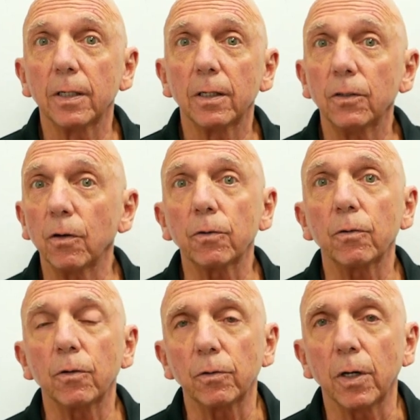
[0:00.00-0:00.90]
No, no, no,
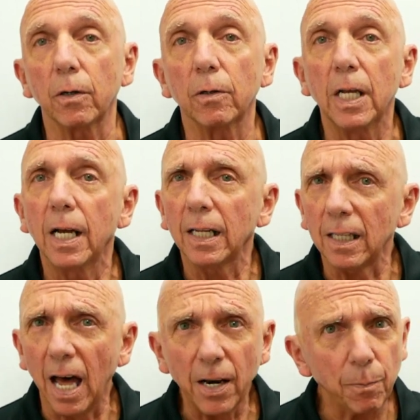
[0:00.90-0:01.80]
no. A
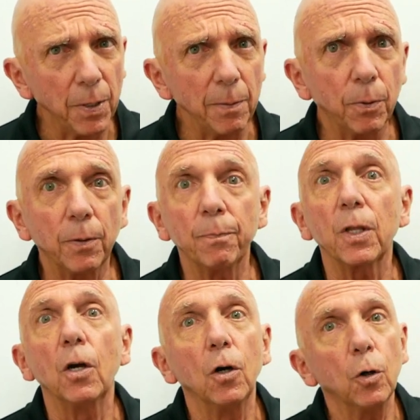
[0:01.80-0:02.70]
lot of people
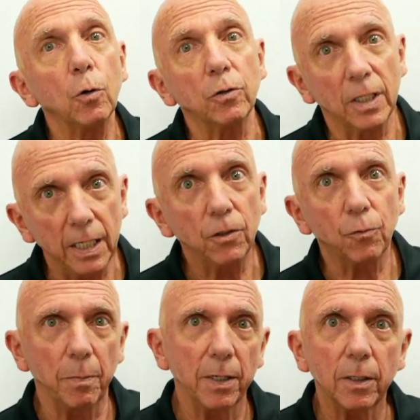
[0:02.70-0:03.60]
who teach
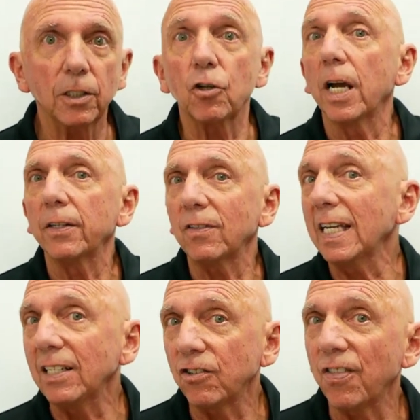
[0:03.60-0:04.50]
marriage
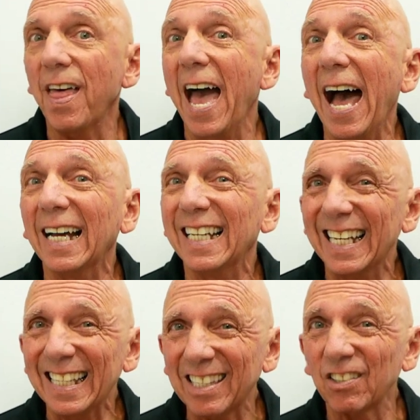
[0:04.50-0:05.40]
teach that.
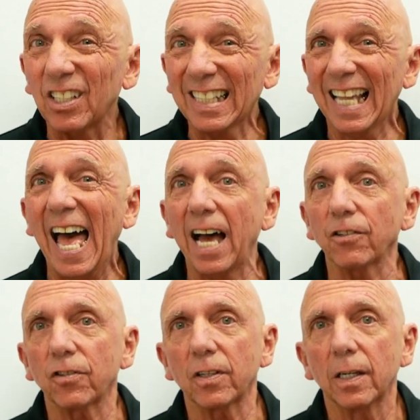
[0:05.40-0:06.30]
It doesn't
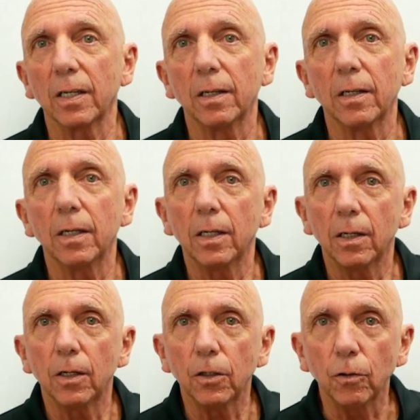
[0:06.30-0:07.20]
last.
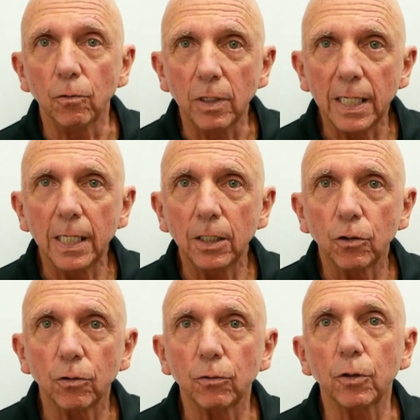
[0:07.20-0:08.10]
You need to
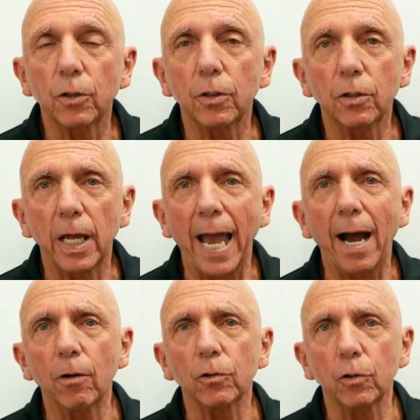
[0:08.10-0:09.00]
learn
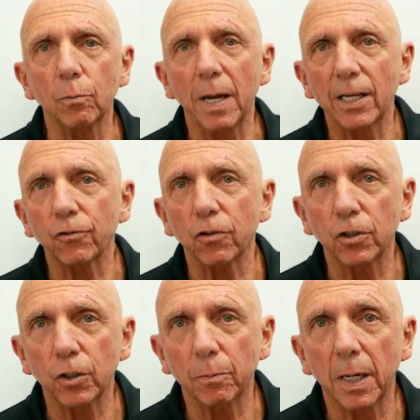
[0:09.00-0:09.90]
how to master
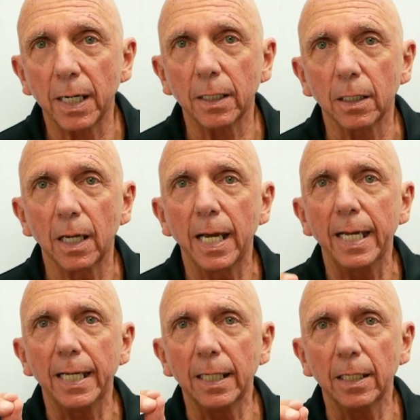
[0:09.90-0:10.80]
your mind.
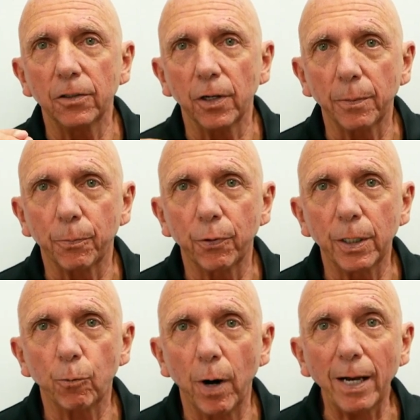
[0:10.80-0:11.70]
It is a
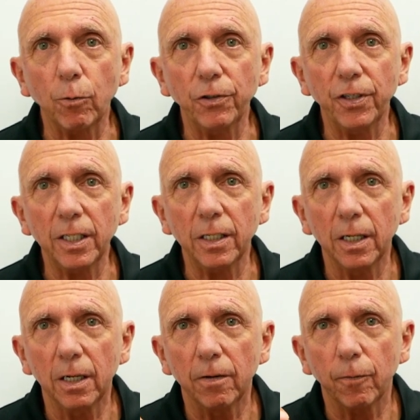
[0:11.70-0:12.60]
prerequisite
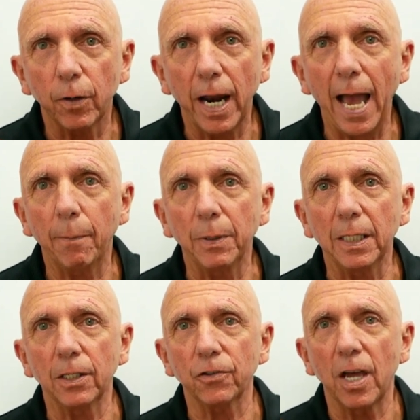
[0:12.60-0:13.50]
for
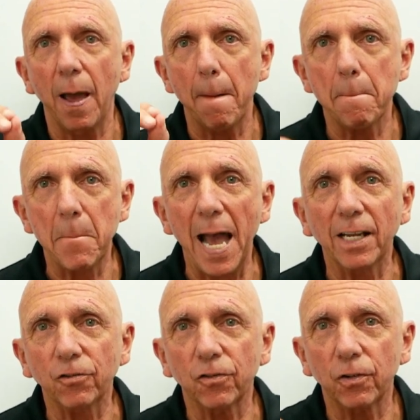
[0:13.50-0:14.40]
happiness.
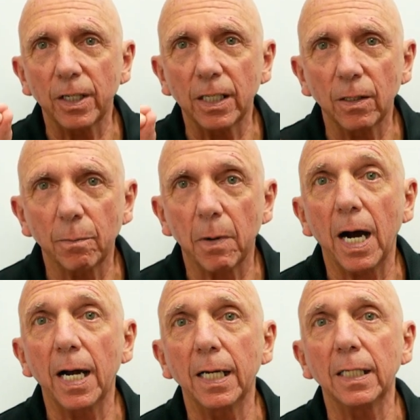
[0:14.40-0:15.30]
Mastering the
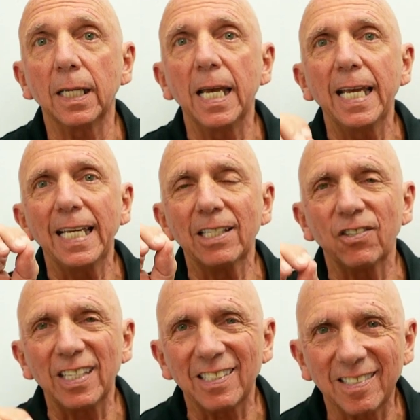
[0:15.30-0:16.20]
mind is
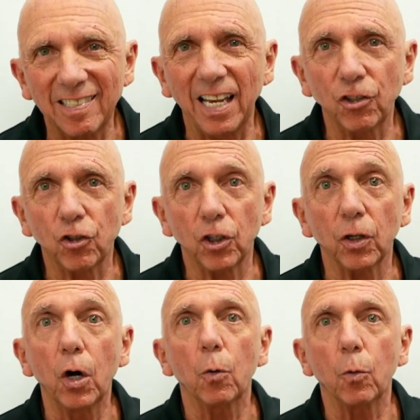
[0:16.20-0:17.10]
essential.
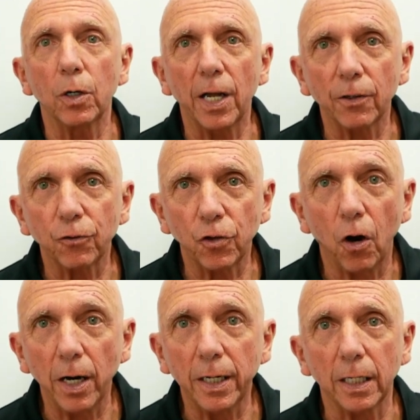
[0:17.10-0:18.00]
We're not
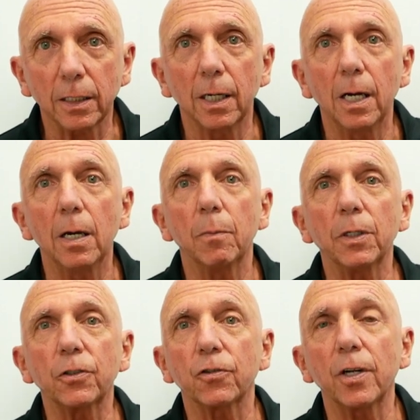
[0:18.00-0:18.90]
taught it. But
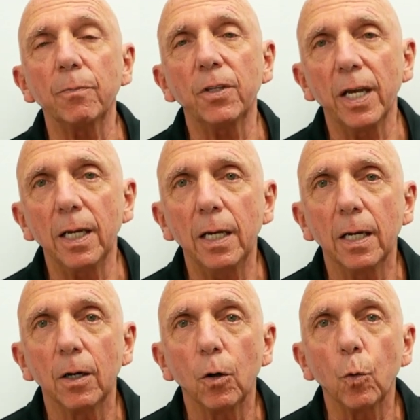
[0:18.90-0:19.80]
someday
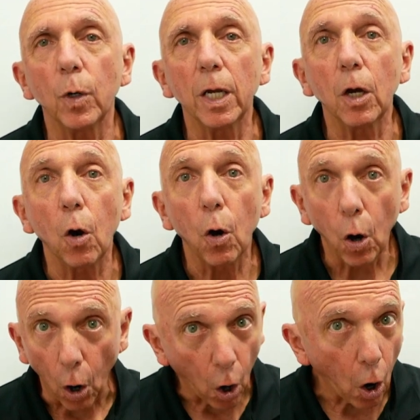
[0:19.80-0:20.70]
we
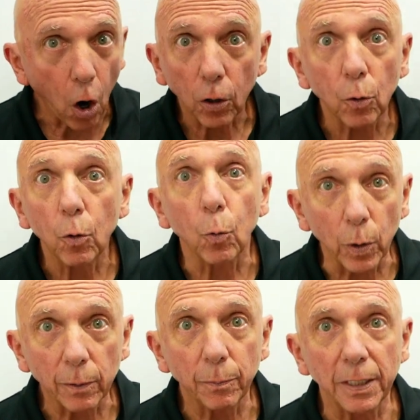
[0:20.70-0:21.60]
all will
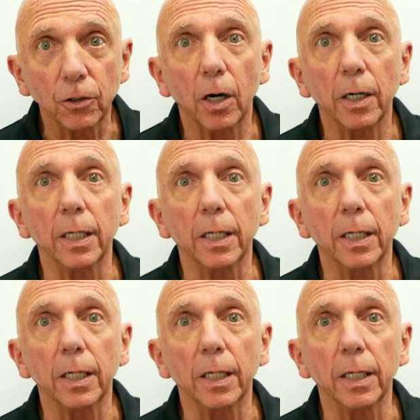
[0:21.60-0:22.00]
be taught it.